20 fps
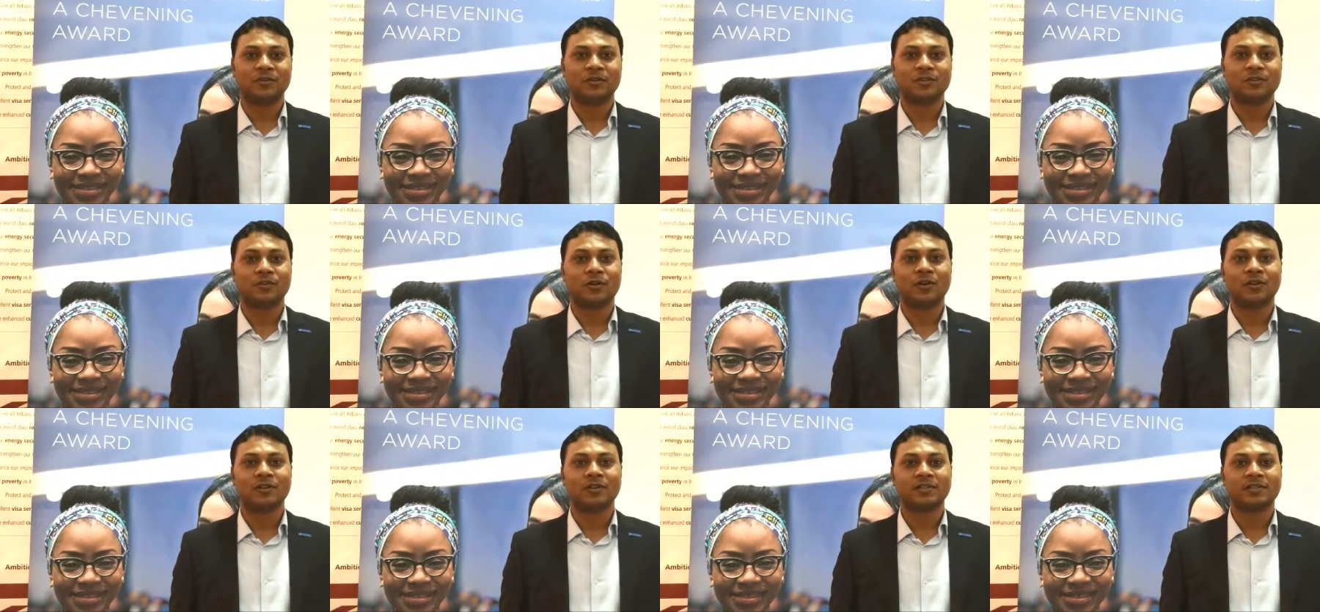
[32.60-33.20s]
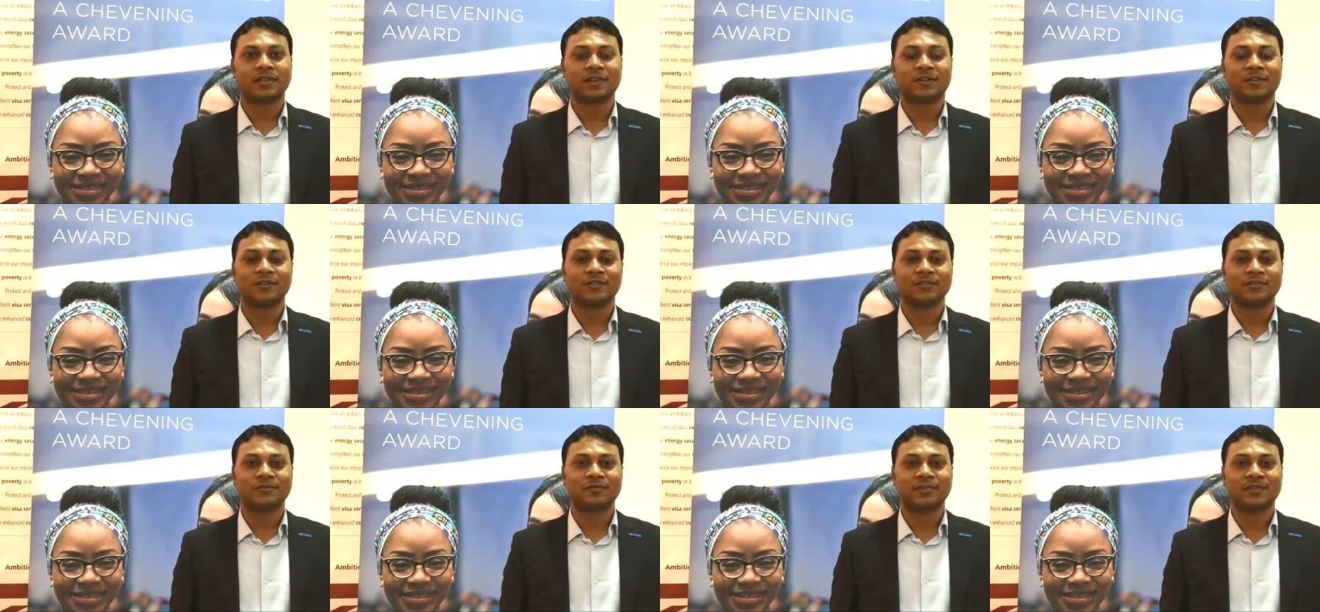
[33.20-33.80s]
Speaker 1: odd scholars
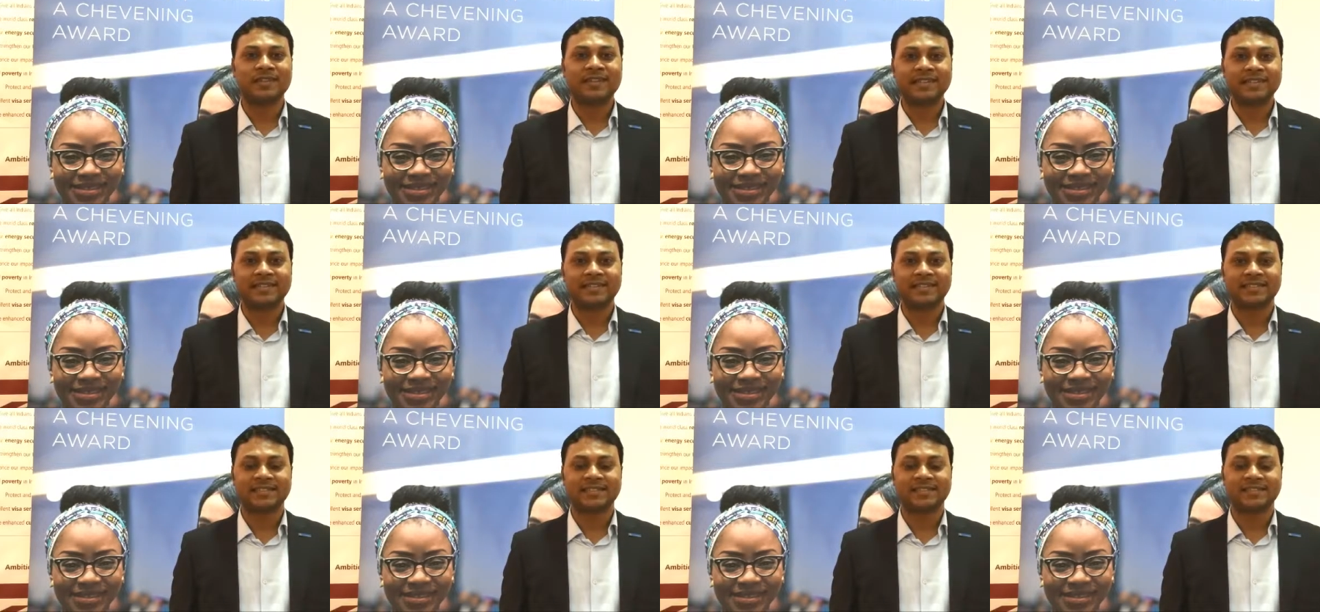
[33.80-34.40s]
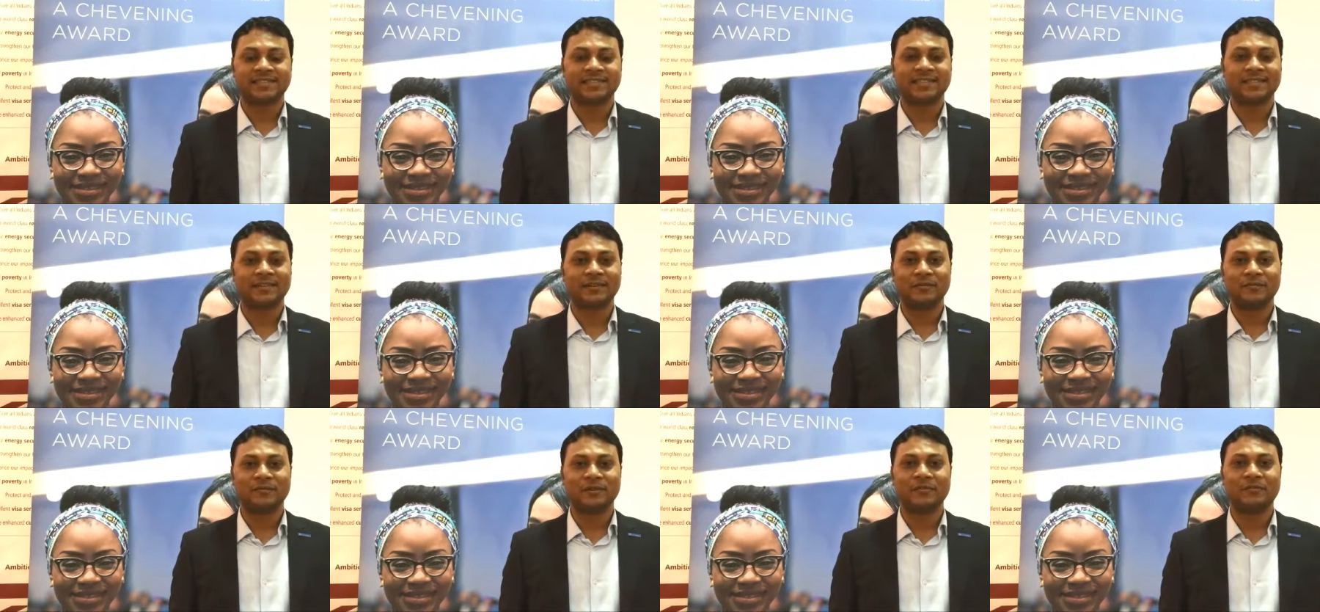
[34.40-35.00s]
across the world is a uh,
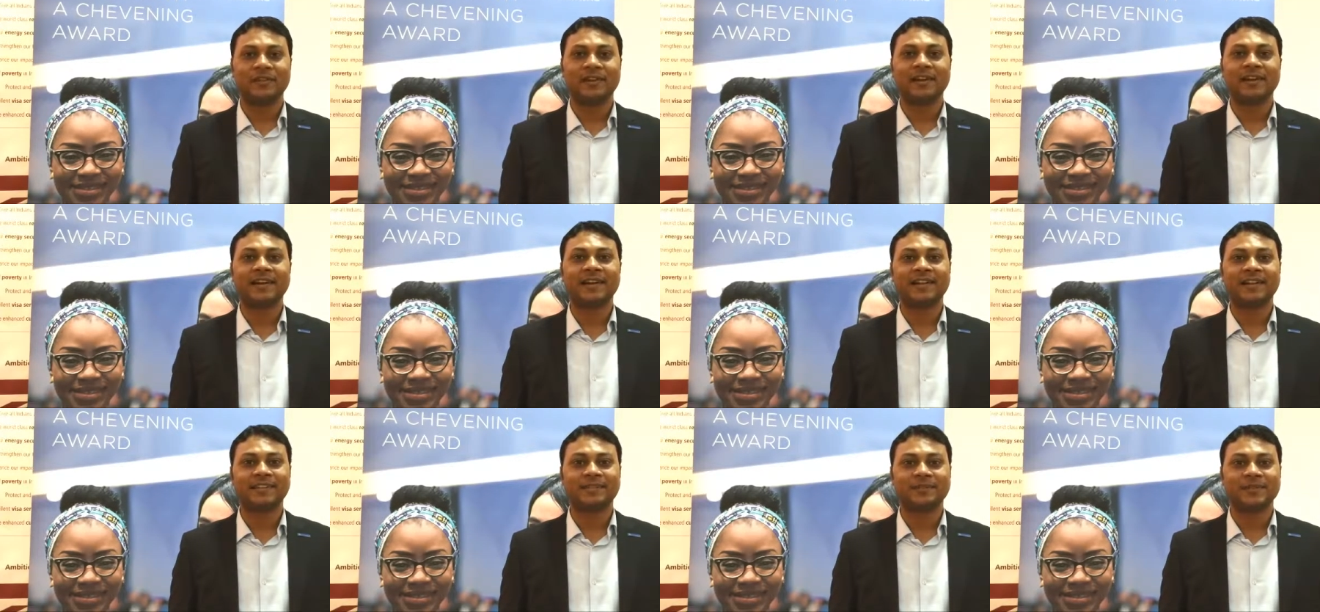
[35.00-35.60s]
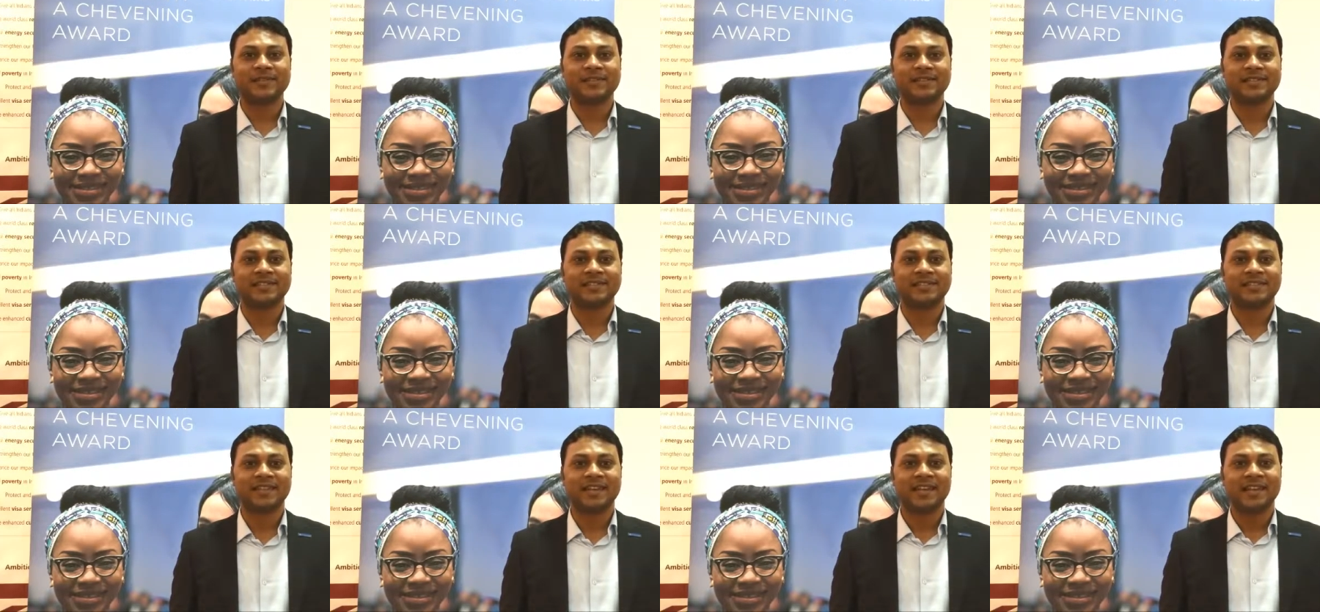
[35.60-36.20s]
very, very great
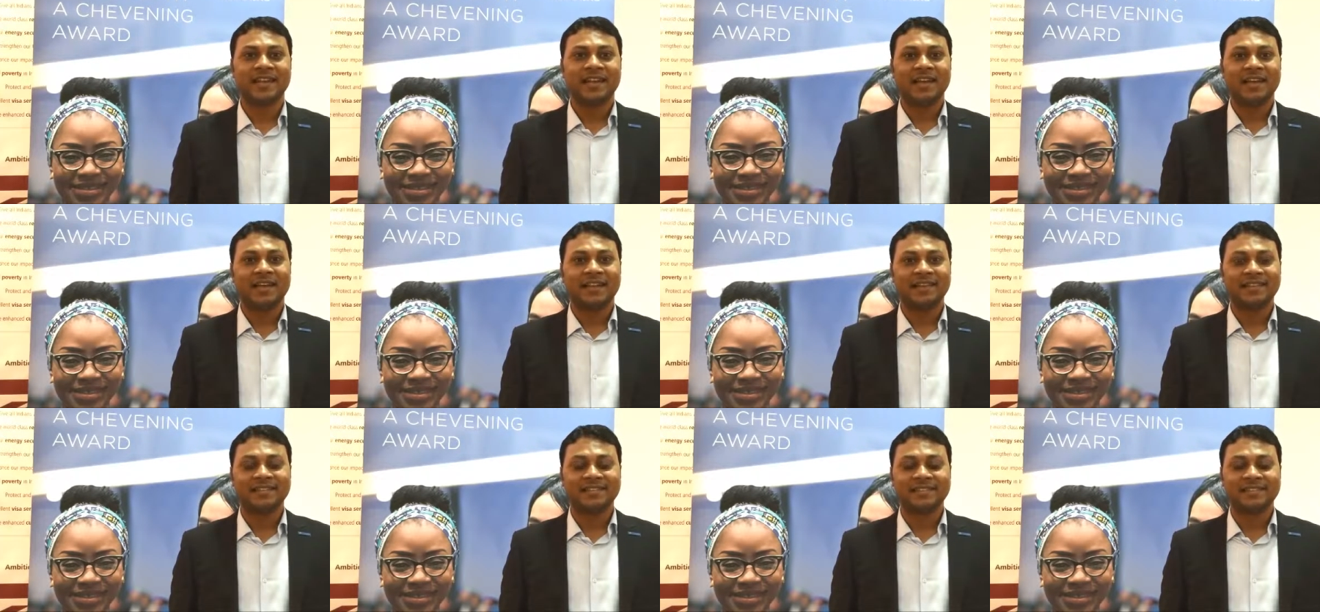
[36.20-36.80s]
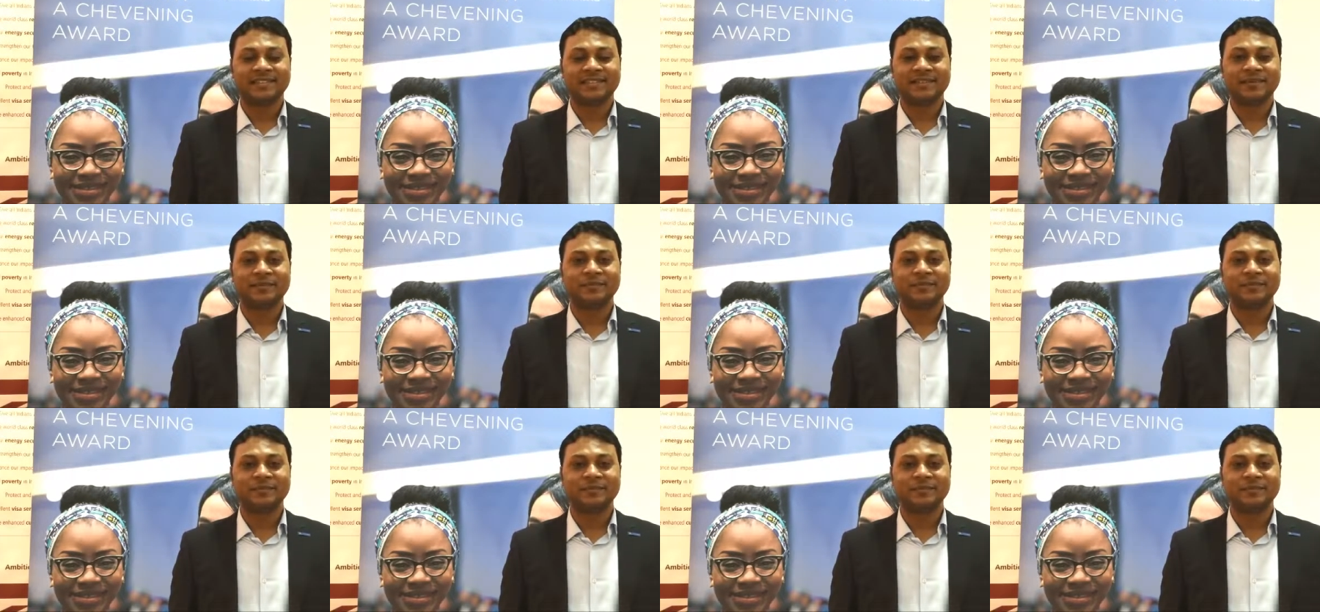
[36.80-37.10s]
experience and